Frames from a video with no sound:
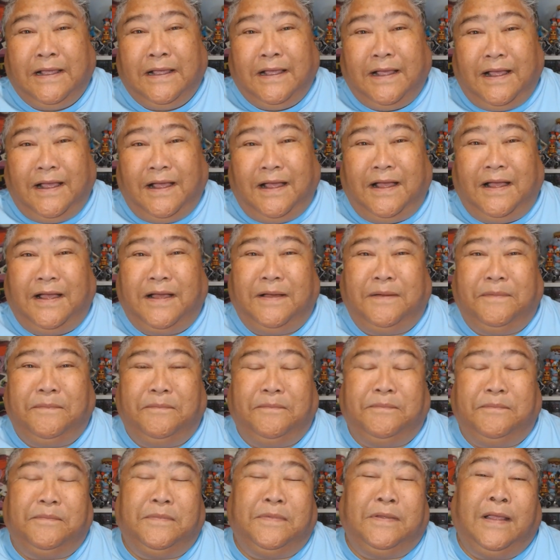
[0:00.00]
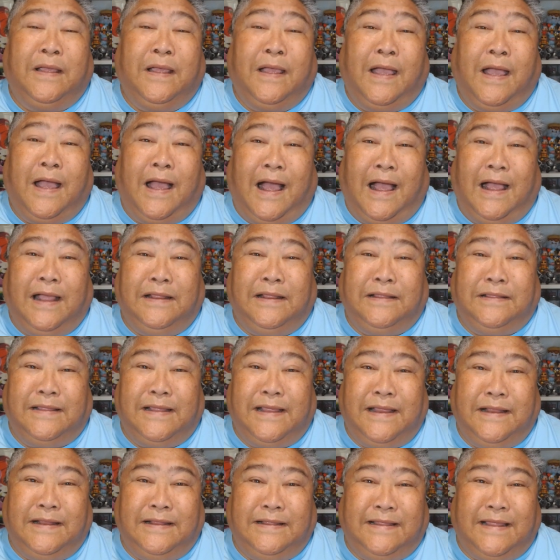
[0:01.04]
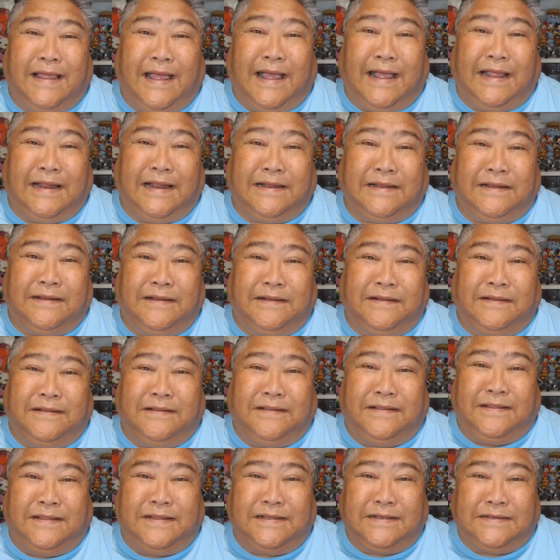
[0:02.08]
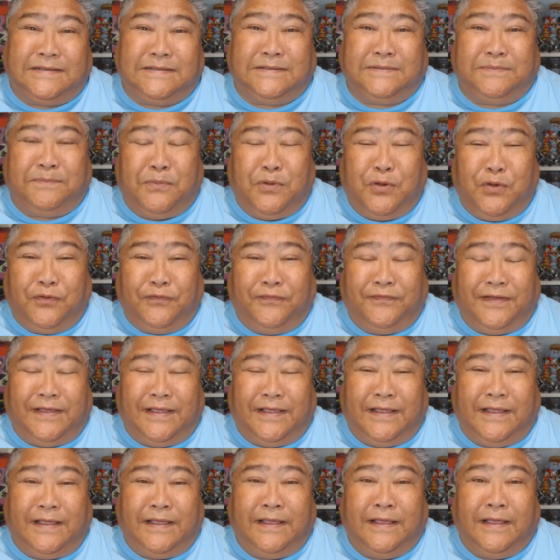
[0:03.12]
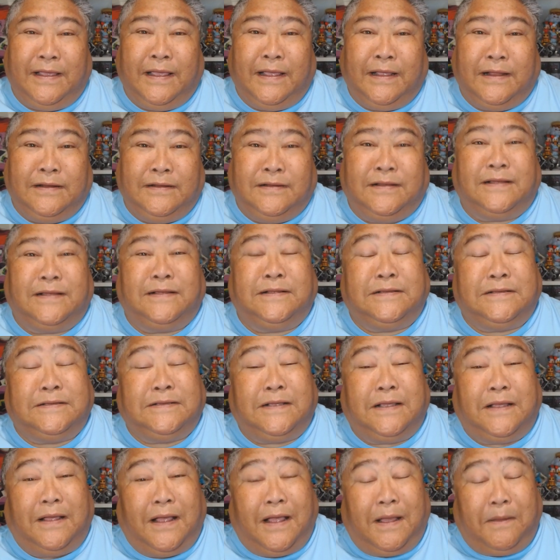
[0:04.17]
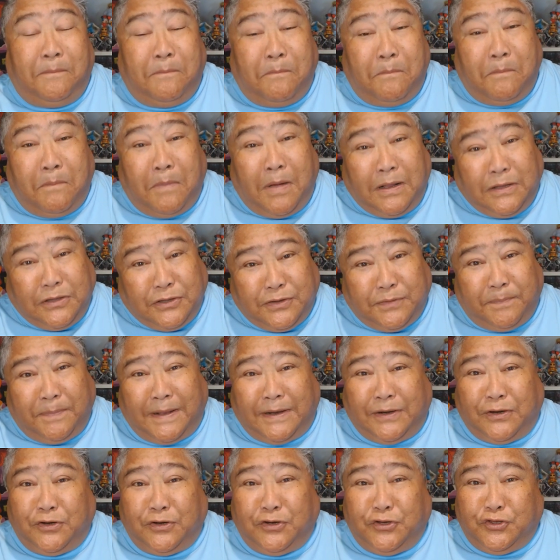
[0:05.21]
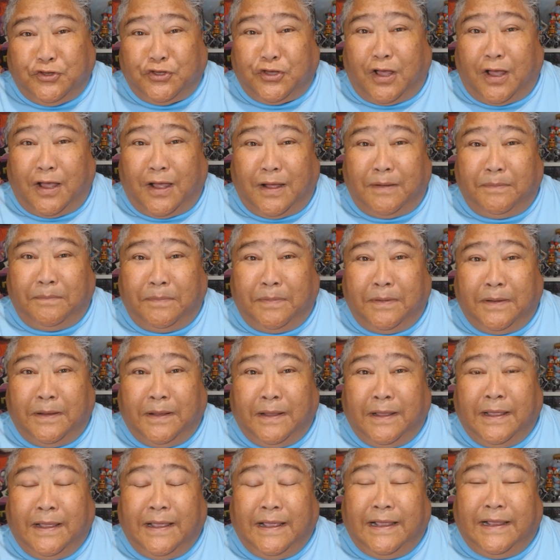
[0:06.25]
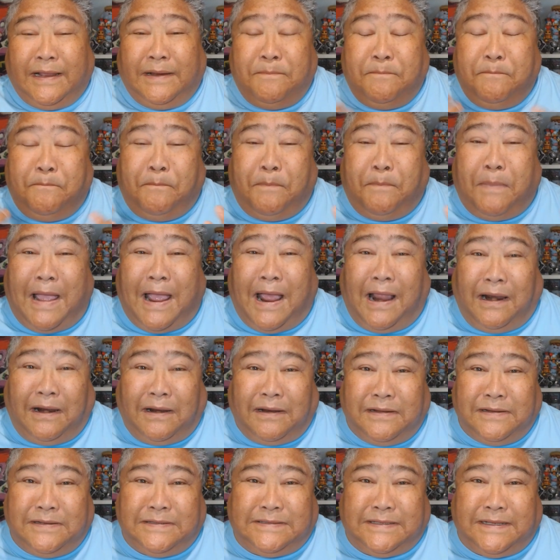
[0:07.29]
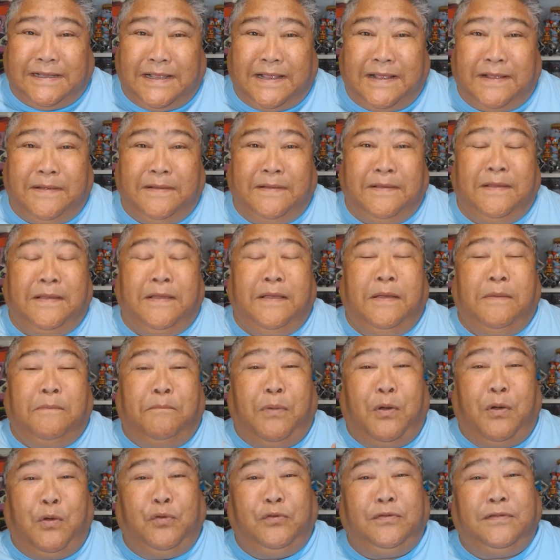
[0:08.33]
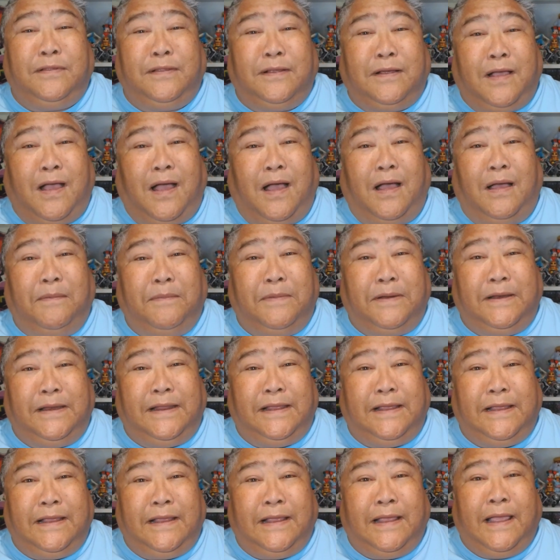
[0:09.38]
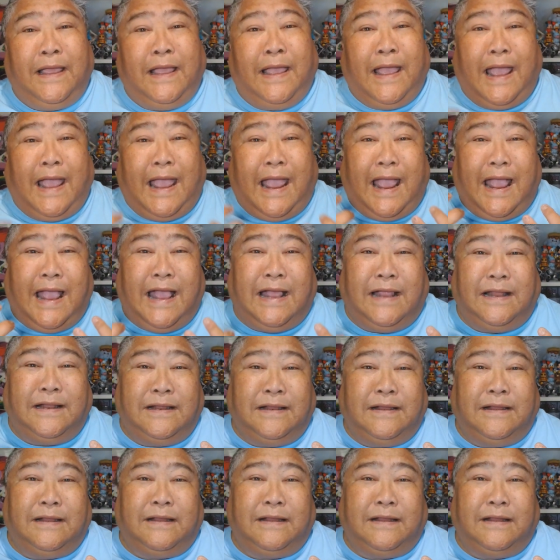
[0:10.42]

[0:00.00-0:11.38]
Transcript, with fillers: Um, I think that this movie does a much better job in balancing both the comedy and